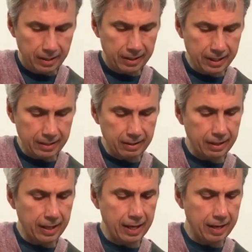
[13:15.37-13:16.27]
And then
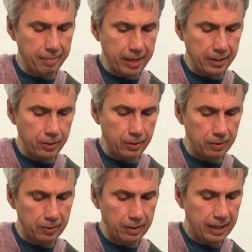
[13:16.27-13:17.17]
A minor,
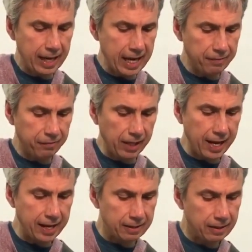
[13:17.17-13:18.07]
A
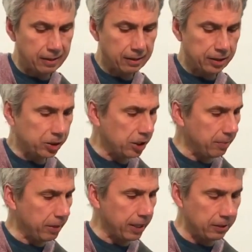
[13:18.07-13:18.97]
flat, G
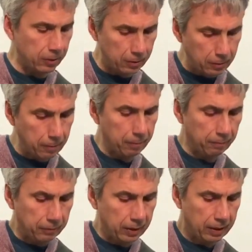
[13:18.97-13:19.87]
minor,
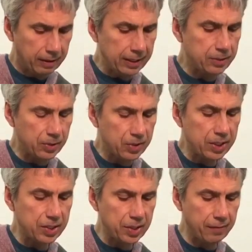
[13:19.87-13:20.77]
that's a
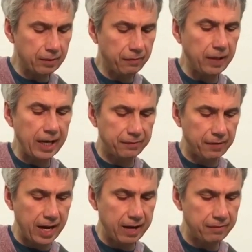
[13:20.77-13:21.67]
C7 flat
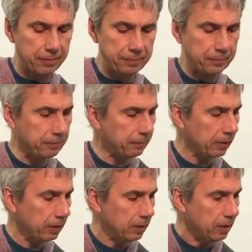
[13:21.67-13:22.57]
5,
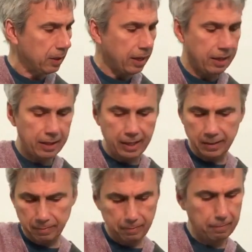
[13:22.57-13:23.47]
and
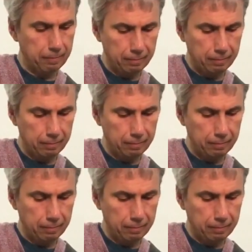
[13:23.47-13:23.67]
then